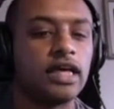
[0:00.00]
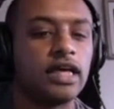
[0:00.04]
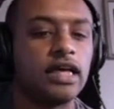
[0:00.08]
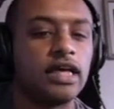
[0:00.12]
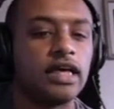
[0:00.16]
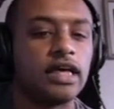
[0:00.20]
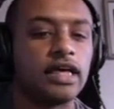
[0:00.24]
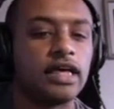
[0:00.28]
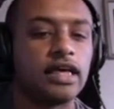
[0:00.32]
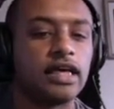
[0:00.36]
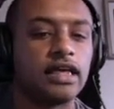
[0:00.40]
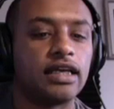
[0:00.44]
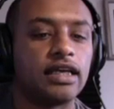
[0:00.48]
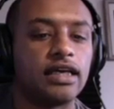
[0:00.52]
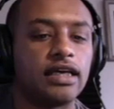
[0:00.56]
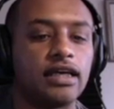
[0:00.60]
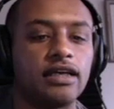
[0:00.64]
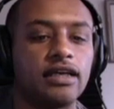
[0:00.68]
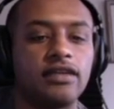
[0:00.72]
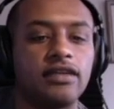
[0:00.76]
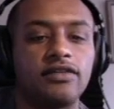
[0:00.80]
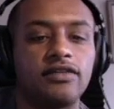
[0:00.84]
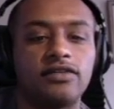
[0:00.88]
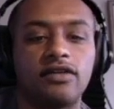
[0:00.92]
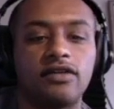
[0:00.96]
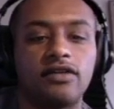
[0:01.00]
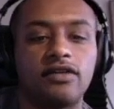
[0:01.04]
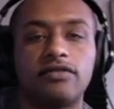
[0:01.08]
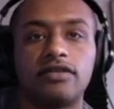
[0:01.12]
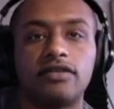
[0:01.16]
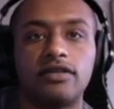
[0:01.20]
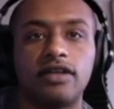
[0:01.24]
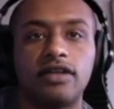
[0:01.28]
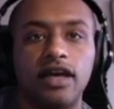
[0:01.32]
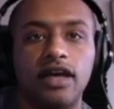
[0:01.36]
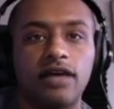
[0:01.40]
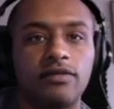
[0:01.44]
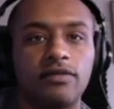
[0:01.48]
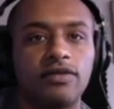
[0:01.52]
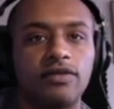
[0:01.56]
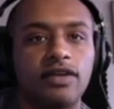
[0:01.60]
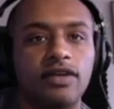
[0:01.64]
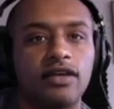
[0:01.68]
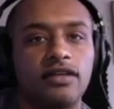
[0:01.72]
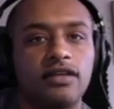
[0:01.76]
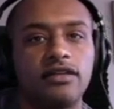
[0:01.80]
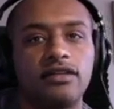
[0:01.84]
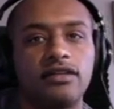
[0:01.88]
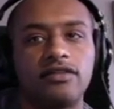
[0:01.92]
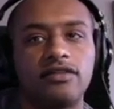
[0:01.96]
and I discovered Hamza
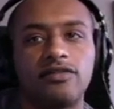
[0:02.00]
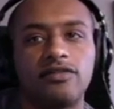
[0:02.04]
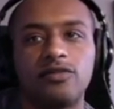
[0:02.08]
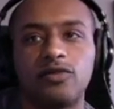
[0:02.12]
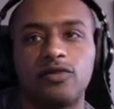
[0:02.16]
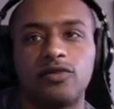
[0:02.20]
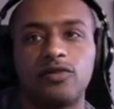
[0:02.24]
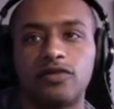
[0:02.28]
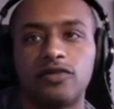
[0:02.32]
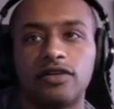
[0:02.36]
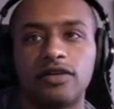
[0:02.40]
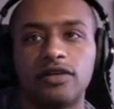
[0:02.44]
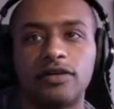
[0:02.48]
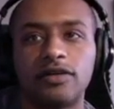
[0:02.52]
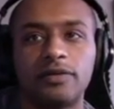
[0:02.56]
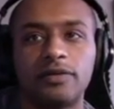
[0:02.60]
El Din's music.